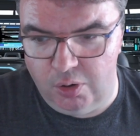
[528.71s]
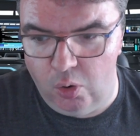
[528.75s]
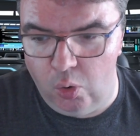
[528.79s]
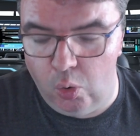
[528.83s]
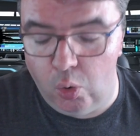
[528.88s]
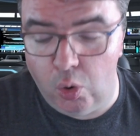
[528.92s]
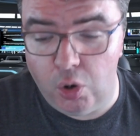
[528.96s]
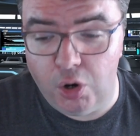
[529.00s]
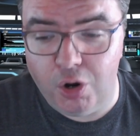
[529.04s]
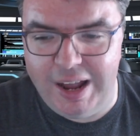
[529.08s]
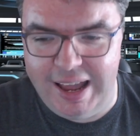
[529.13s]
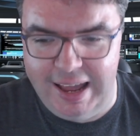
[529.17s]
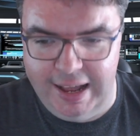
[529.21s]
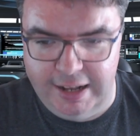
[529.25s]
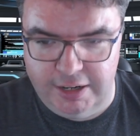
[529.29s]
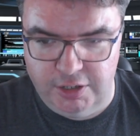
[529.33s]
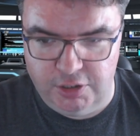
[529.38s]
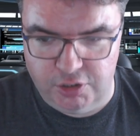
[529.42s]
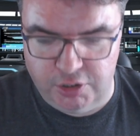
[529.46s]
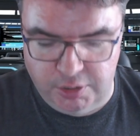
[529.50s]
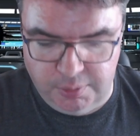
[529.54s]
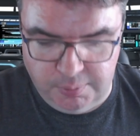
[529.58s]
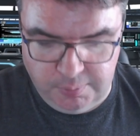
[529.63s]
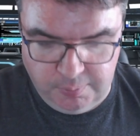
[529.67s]
or her
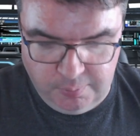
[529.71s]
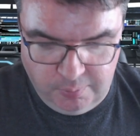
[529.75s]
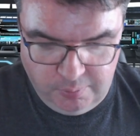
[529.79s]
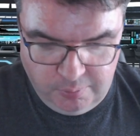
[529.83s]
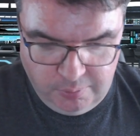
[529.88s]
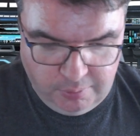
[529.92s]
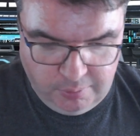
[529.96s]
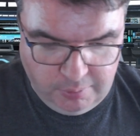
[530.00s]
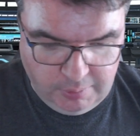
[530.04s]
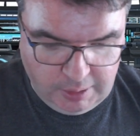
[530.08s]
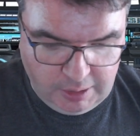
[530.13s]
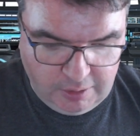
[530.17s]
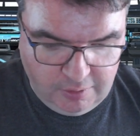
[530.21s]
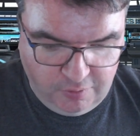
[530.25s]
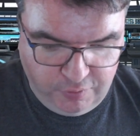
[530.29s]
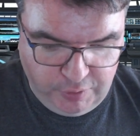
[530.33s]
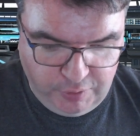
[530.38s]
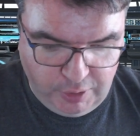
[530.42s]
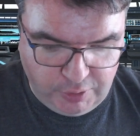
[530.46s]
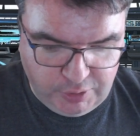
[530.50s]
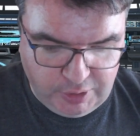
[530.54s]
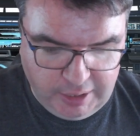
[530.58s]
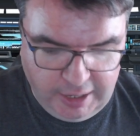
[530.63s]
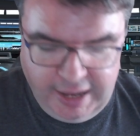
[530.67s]
editor
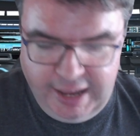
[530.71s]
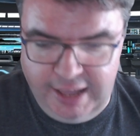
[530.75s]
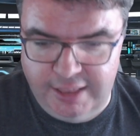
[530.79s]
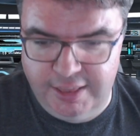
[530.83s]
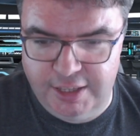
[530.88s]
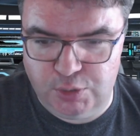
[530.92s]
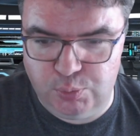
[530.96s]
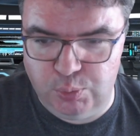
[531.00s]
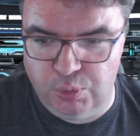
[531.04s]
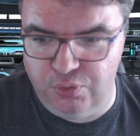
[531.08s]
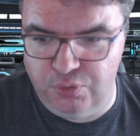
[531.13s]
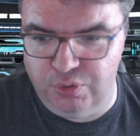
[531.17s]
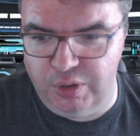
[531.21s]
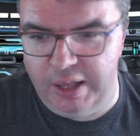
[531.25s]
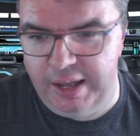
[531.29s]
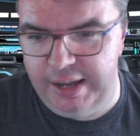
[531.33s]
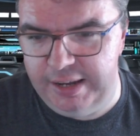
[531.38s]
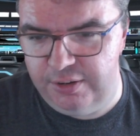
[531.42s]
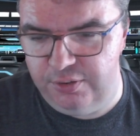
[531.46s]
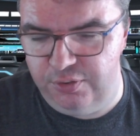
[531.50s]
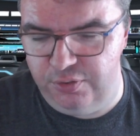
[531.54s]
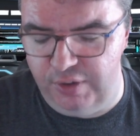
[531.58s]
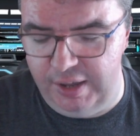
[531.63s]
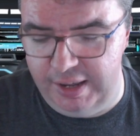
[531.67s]
felt that hey, this will fly
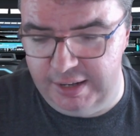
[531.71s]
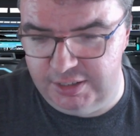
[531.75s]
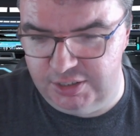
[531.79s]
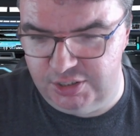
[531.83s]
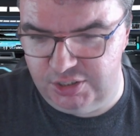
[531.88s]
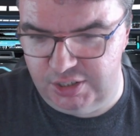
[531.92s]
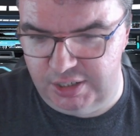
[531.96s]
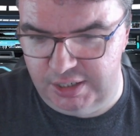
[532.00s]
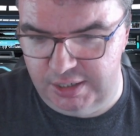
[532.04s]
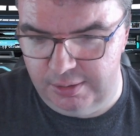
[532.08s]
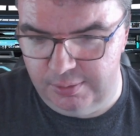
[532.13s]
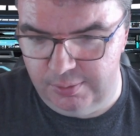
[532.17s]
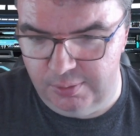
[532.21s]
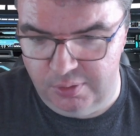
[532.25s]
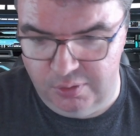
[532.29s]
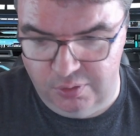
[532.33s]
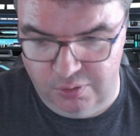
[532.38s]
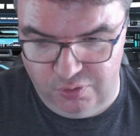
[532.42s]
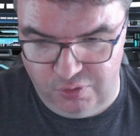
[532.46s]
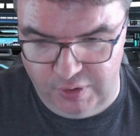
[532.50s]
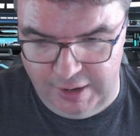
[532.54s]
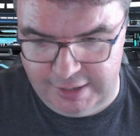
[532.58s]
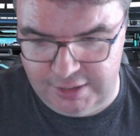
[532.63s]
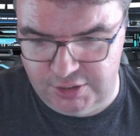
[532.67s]
in fantasy.
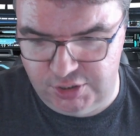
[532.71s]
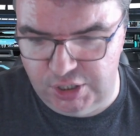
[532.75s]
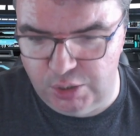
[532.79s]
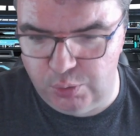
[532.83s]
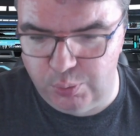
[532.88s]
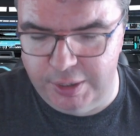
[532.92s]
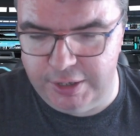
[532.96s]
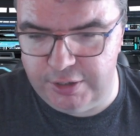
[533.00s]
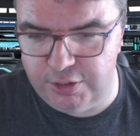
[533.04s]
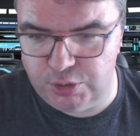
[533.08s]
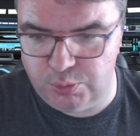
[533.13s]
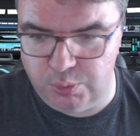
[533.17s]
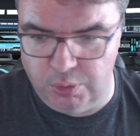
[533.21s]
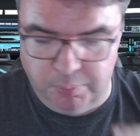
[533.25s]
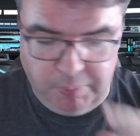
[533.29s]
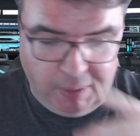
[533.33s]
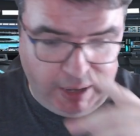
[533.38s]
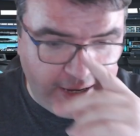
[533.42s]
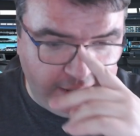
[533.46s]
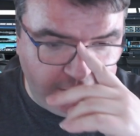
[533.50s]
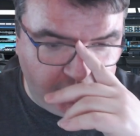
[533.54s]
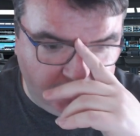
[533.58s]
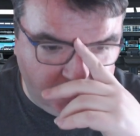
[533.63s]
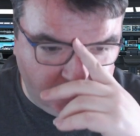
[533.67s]
Fantasy readers will
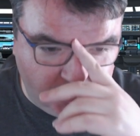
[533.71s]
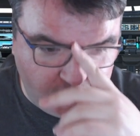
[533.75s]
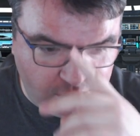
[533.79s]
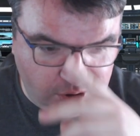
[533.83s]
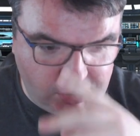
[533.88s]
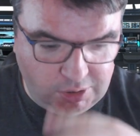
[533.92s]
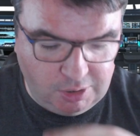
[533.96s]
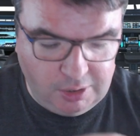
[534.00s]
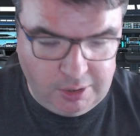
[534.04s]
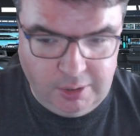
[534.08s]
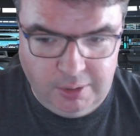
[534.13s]
buy this.